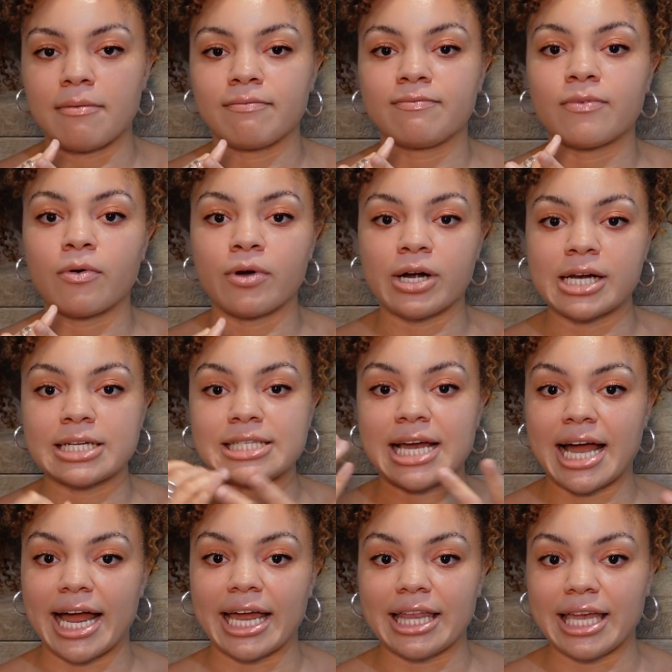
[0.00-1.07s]
for
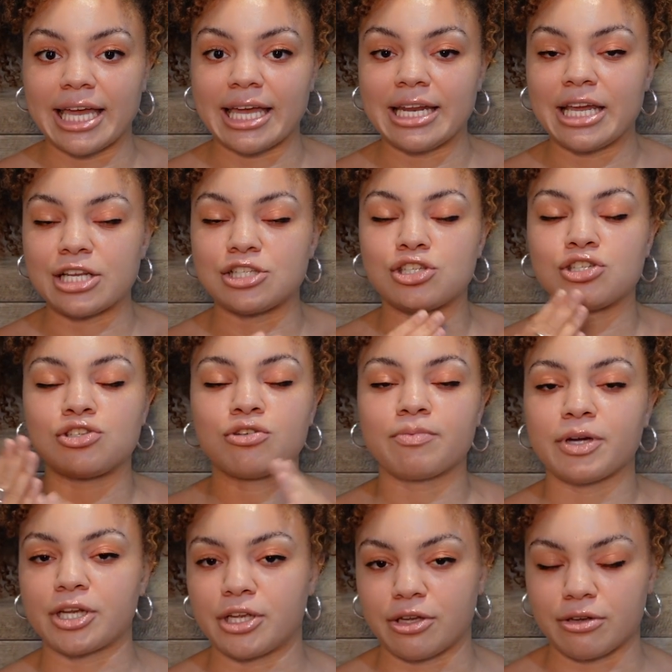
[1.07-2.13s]
Thailand. It's
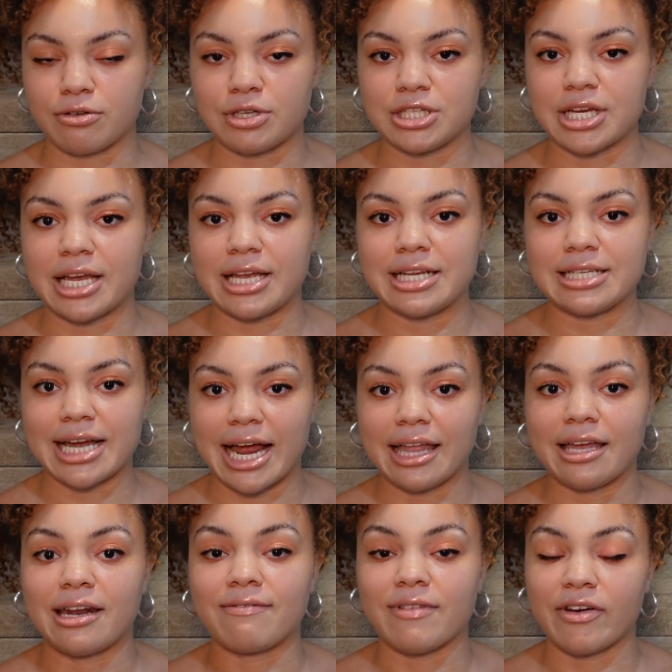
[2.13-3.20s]
super huge in
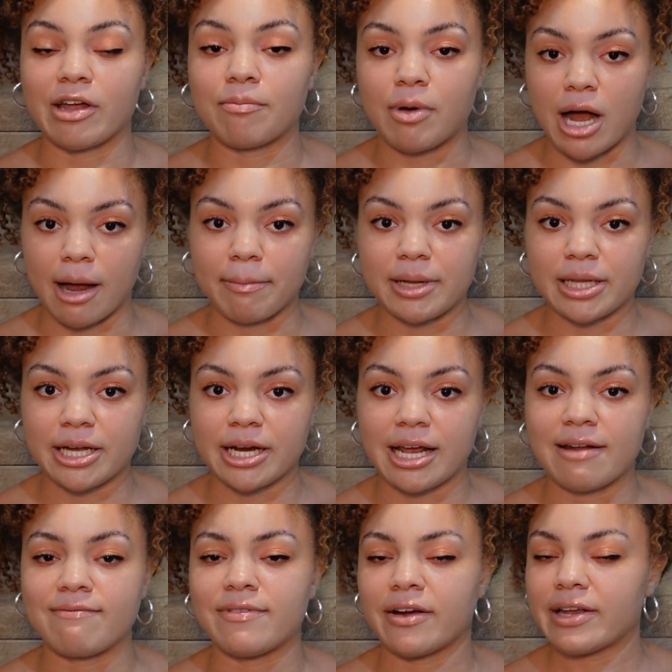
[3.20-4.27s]
Thailand and very popular
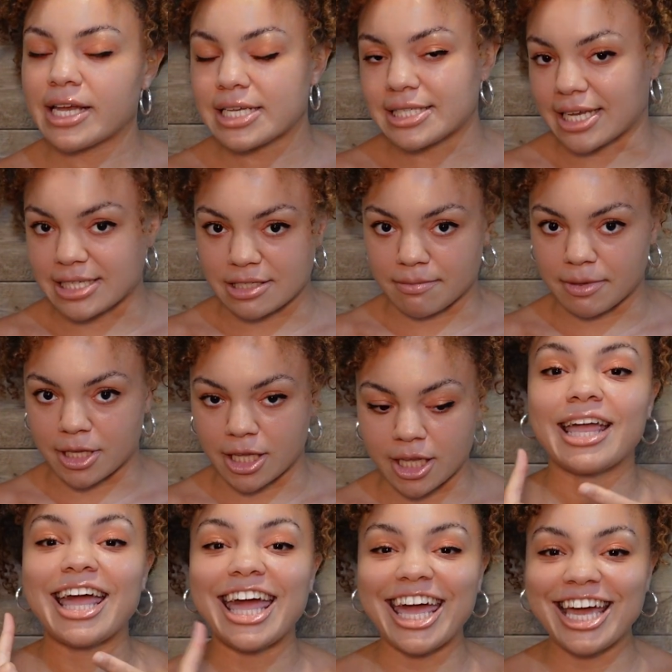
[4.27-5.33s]
and very accessible.
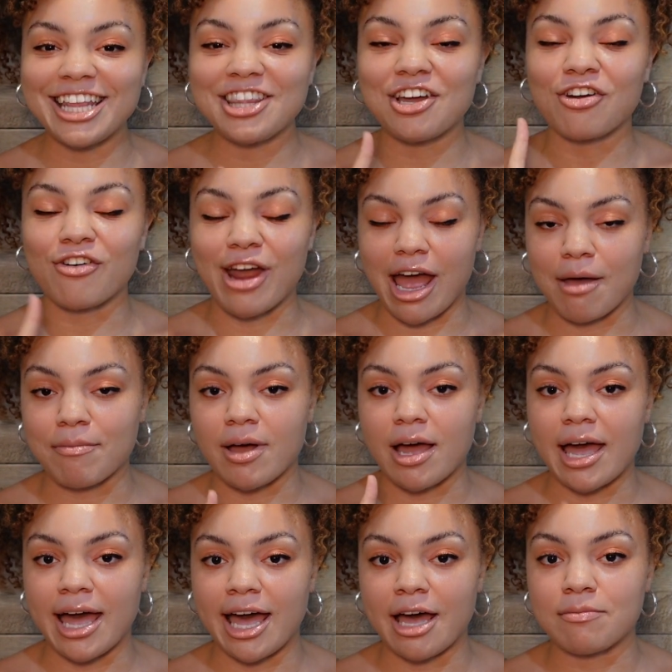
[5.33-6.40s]
And the Grab
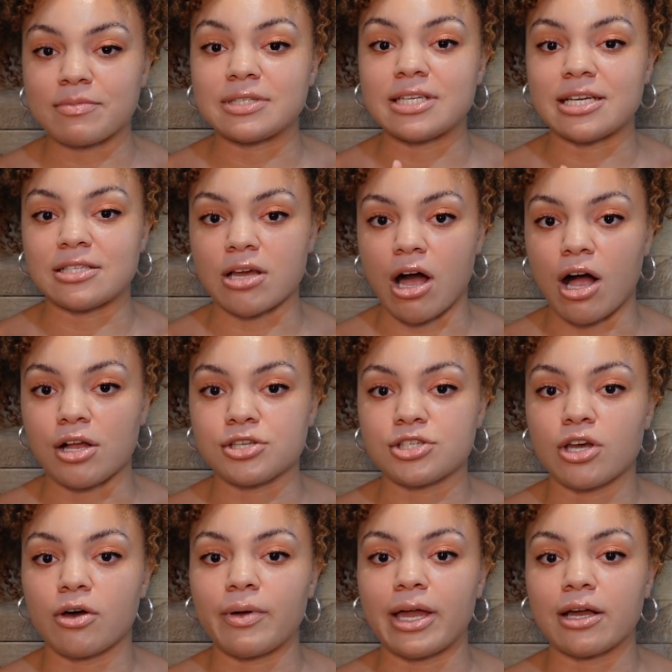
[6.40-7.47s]
app does
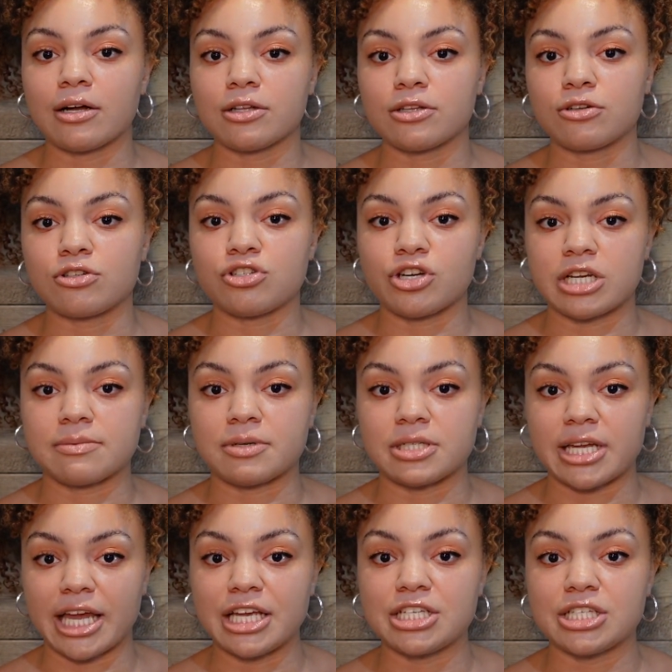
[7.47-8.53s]
also include
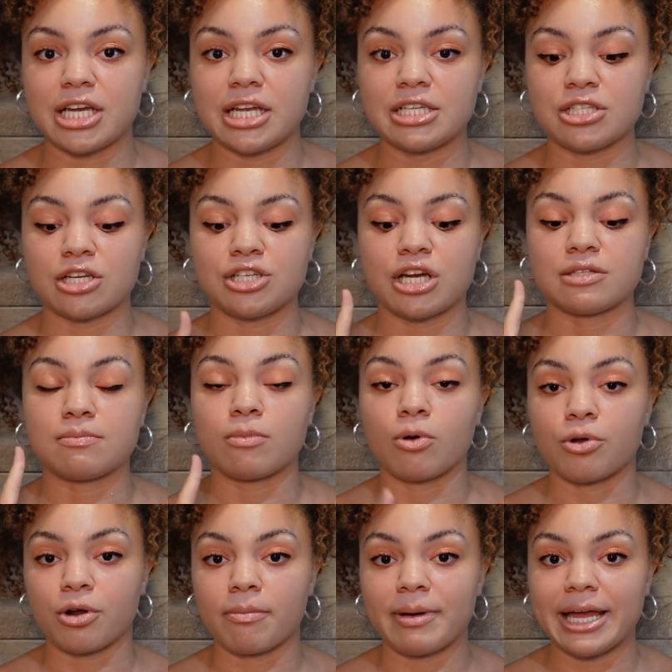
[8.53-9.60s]
transportation such as
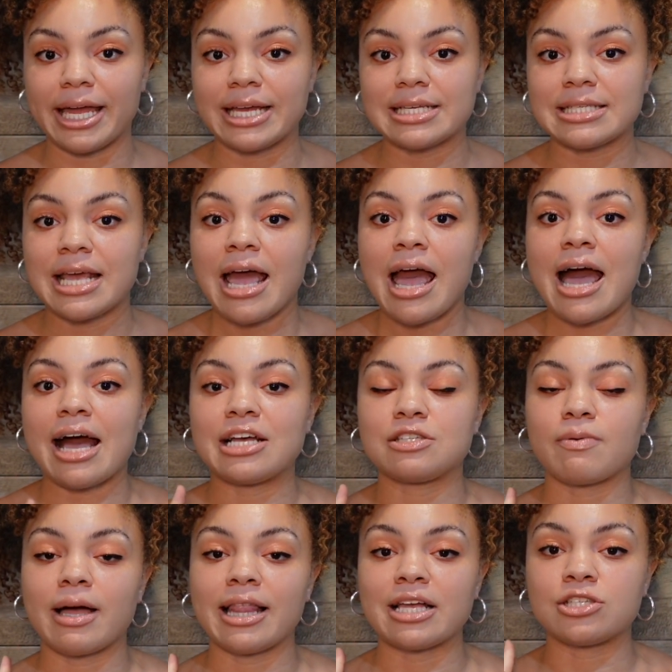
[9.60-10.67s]
motorbikes
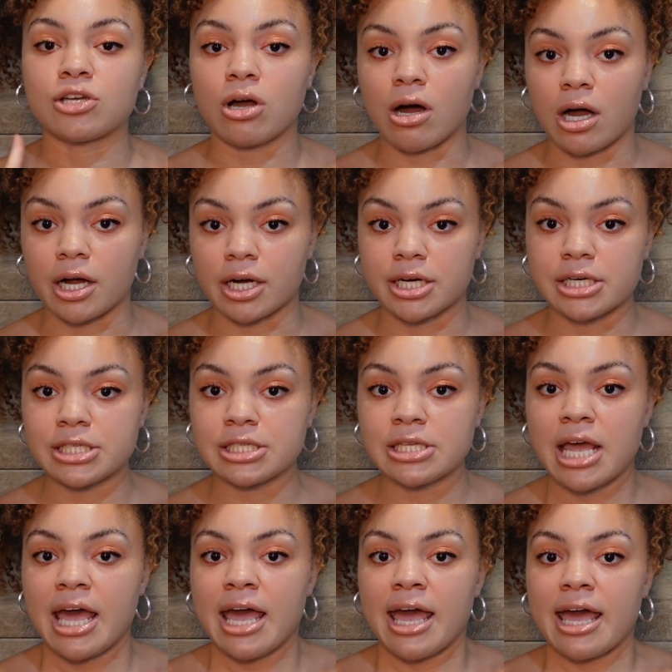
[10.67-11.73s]
as well as cars.